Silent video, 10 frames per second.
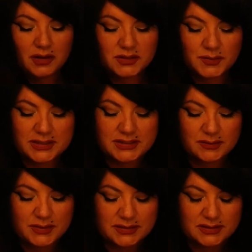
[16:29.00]
A
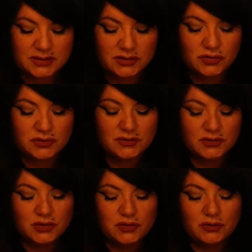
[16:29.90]
spicy message.
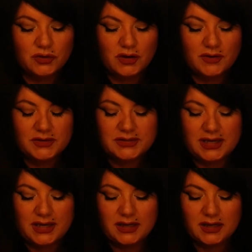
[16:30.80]
There's a cougar on this
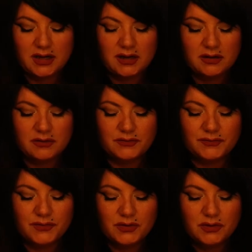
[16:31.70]
Eight
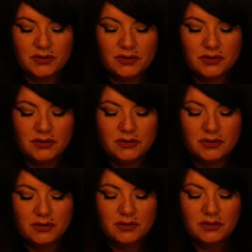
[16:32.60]
of
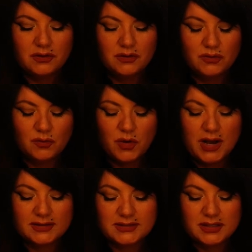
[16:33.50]

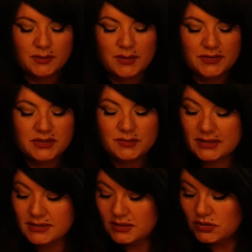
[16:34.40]
Wands. Tell me about this
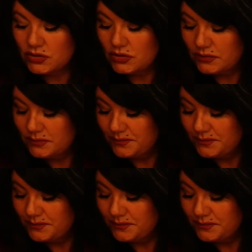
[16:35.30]
message.